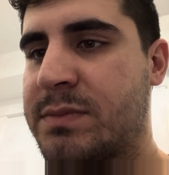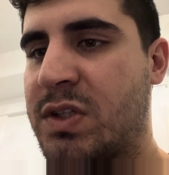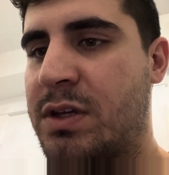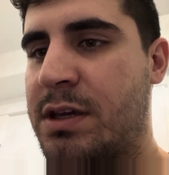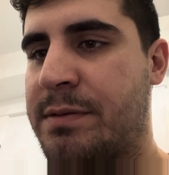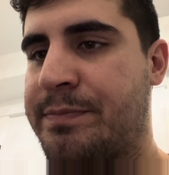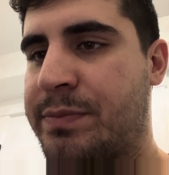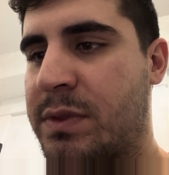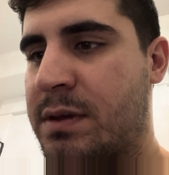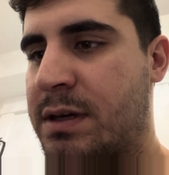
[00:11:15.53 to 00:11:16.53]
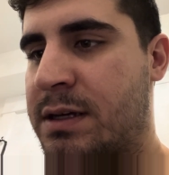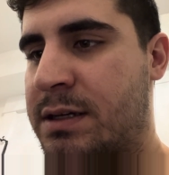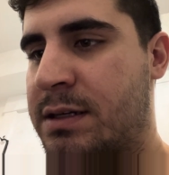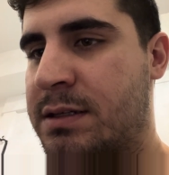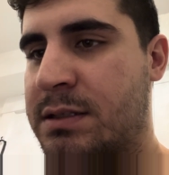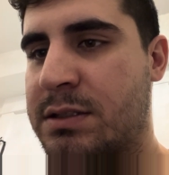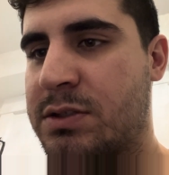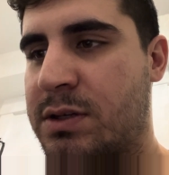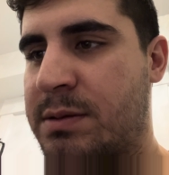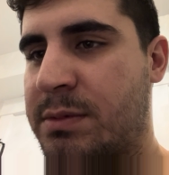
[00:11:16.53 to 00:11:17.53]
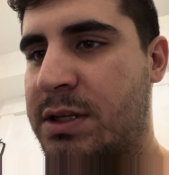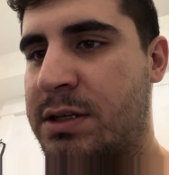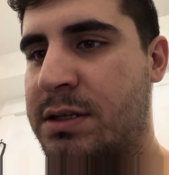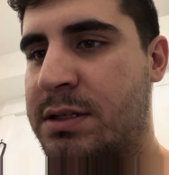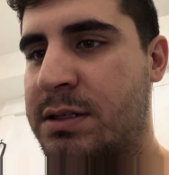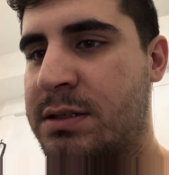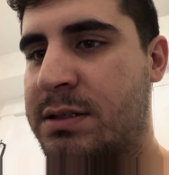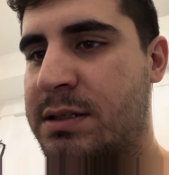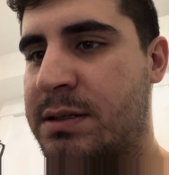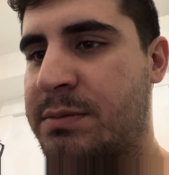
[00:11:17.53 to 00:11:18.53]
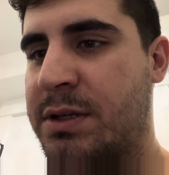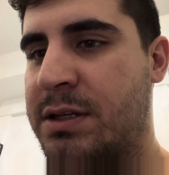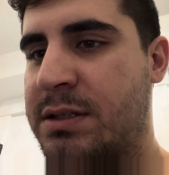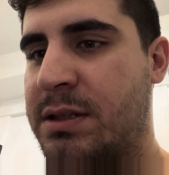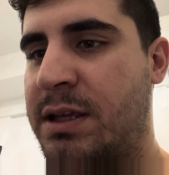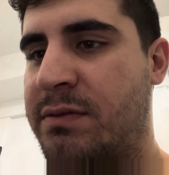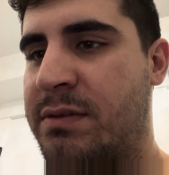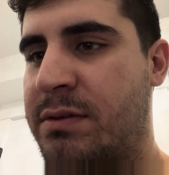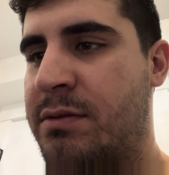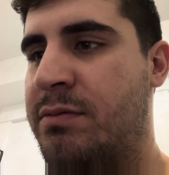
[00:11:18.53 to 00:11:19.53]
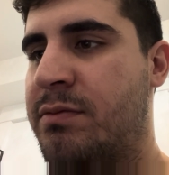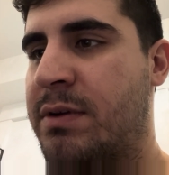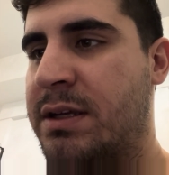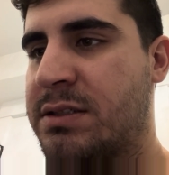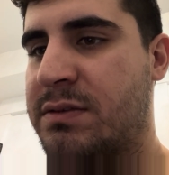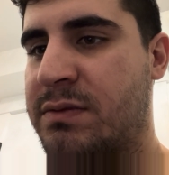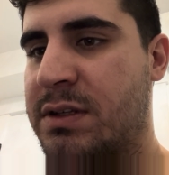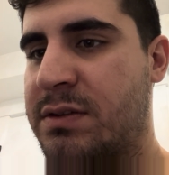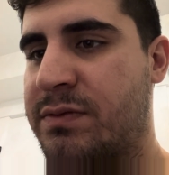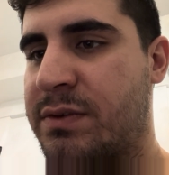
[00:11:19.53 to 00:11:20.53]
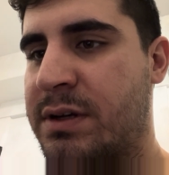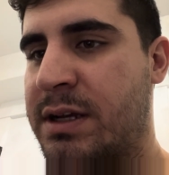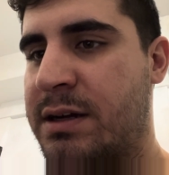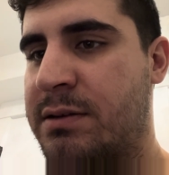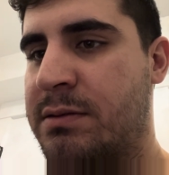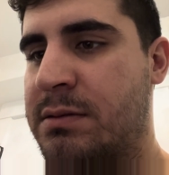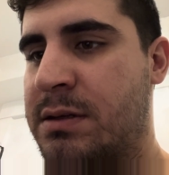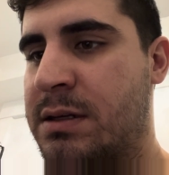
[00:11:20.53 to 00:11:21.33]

Okay, so I'm gonna leave the rest of this for now.